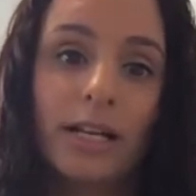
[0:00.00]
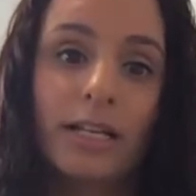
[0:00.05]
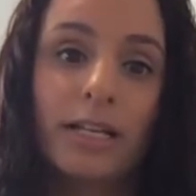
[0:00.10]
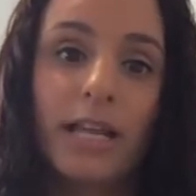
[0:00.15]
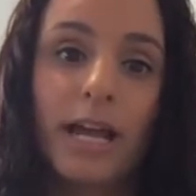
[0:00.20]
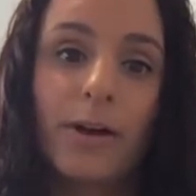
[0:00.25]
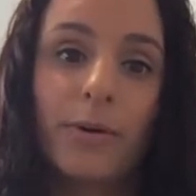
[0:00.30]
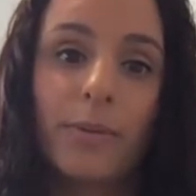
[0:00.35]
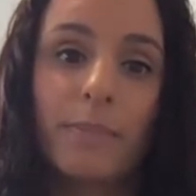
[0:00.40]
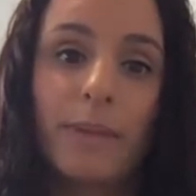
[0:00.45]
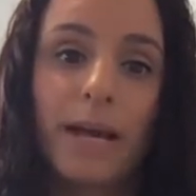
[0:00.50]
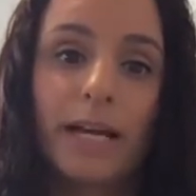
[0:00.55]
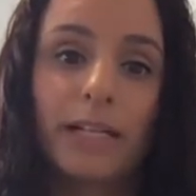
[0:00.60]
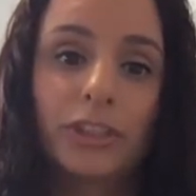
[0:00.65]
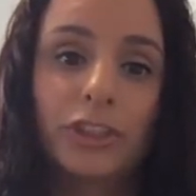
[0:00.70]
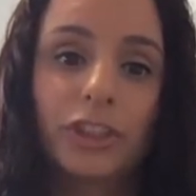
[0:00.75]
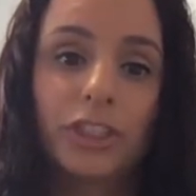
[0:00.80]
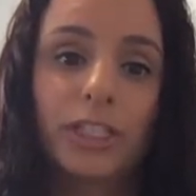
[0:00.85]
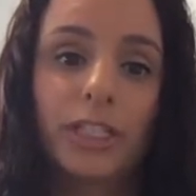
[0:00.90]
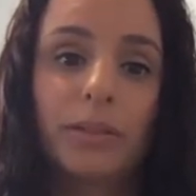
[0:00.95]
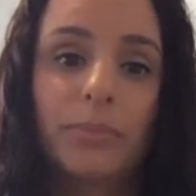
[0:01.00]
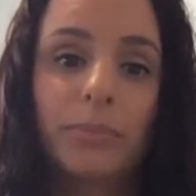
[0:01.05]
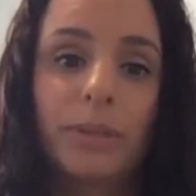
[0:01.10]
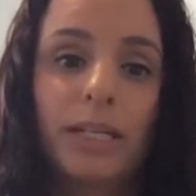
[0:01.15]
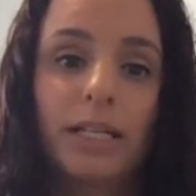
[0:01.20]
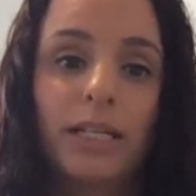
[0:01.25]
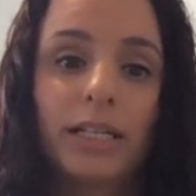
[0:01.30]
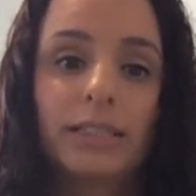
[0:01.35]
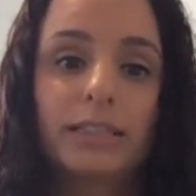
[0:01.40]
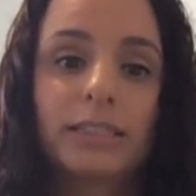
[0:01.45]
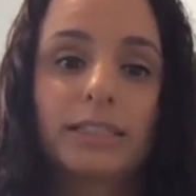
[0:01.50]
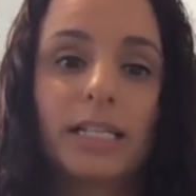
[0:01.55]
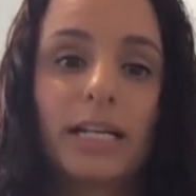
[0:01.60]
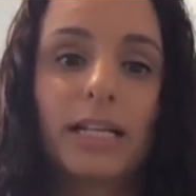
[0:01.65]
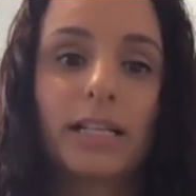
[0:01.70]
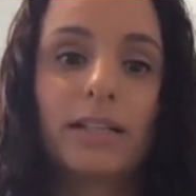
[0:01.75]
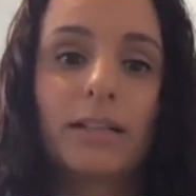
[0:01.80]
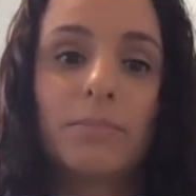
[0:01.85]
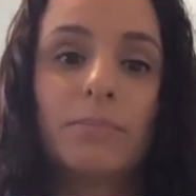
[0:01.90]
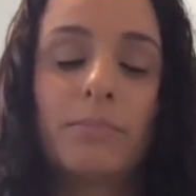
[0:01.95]
Now imagine being
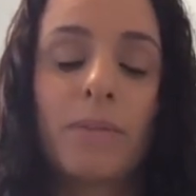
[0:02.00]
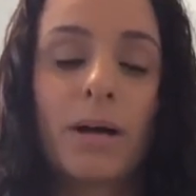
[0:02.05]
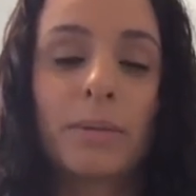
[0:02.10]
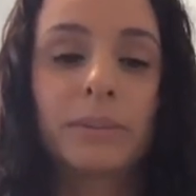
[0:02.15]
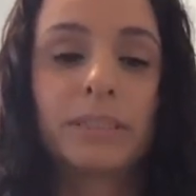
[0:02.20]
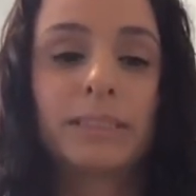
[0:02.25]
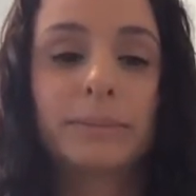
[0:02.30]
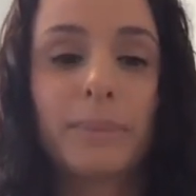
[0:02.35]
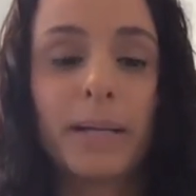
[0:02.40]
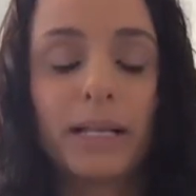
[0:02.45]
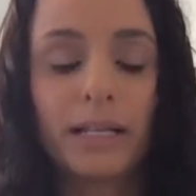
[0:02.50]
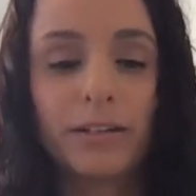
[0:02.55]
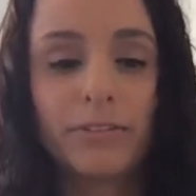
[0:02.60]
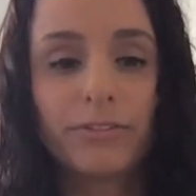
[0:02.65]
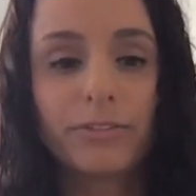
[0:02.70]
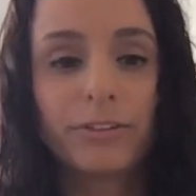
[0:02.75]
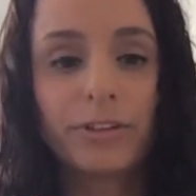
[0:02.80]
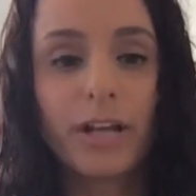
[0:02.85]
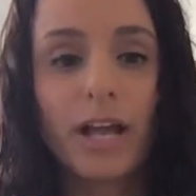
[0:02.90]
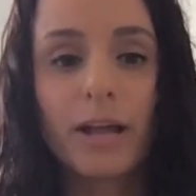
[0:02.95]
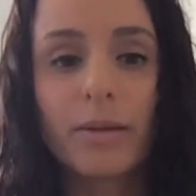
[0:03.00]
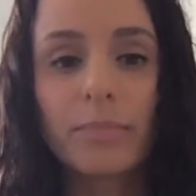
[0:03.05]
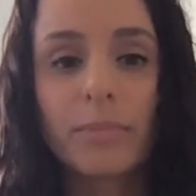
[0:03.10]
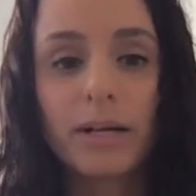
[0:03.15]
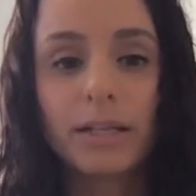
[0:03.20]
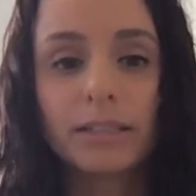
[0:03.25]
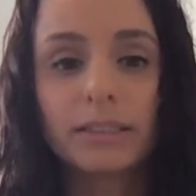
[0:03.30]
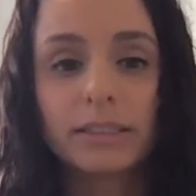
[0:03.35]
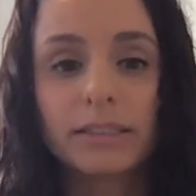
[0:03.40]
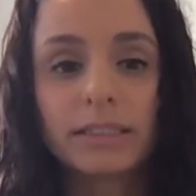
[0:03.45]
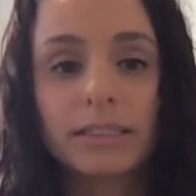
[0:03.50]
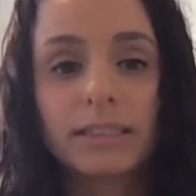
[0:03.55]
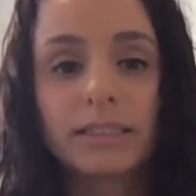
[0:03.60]
inside mommy's belly for nine months.